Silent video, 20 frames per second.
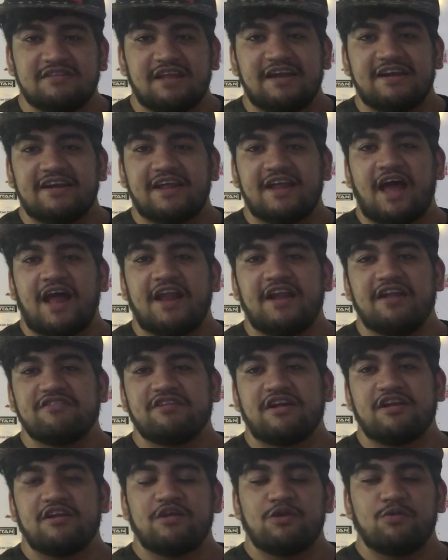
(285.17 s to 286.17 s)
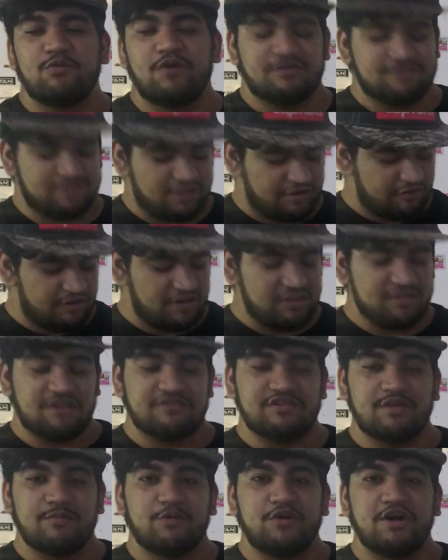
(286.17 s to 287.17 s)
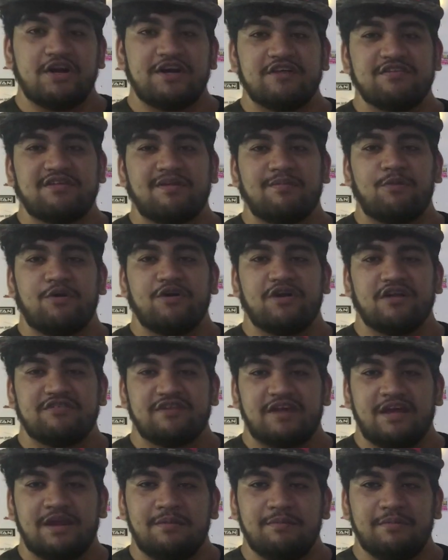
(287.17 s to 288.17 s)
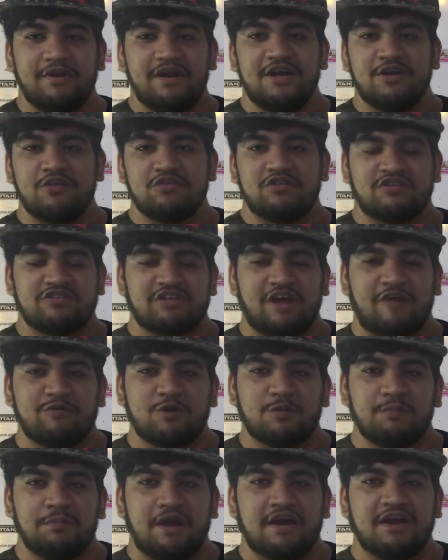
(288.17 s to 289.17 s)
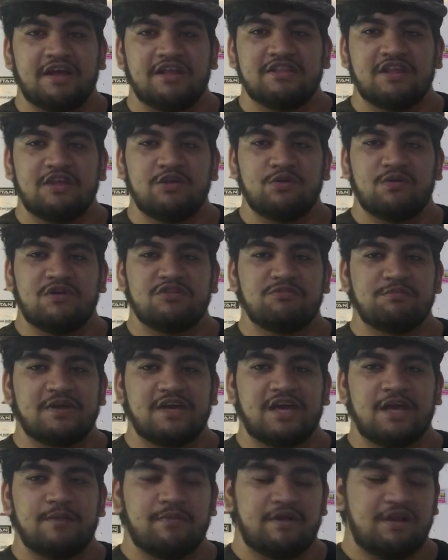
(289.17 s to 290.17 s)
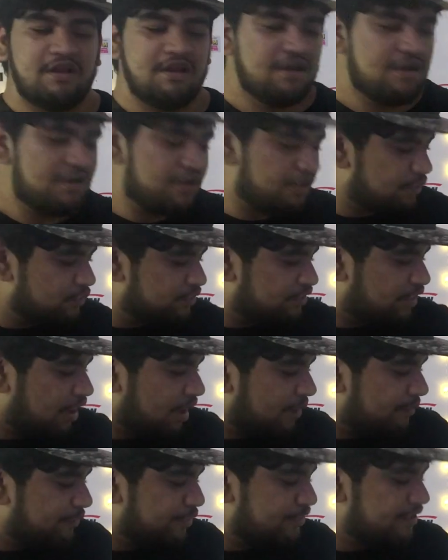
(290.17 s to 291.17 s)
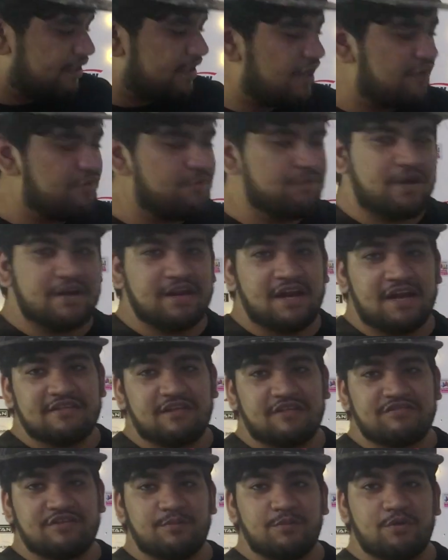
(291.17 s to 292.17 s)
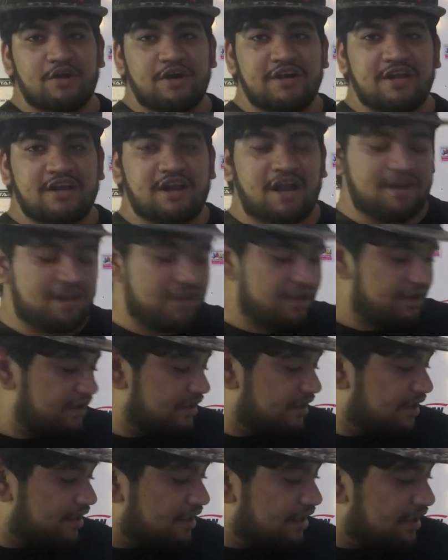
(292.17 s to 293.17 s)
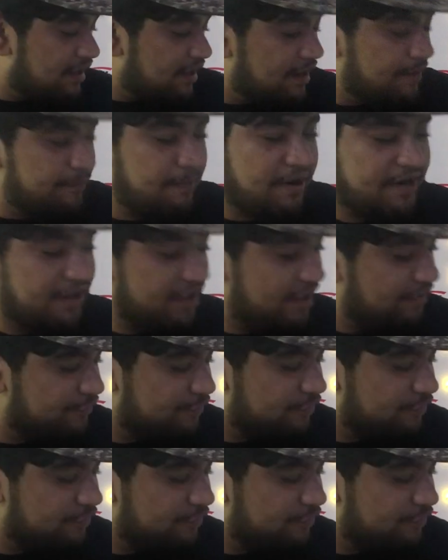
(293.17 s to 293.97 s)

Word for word: like Taranis and QX7, the simulator support is inbuilt. You just have to plug in the USB cable to your computer and you can get the simulator running. Uh, but if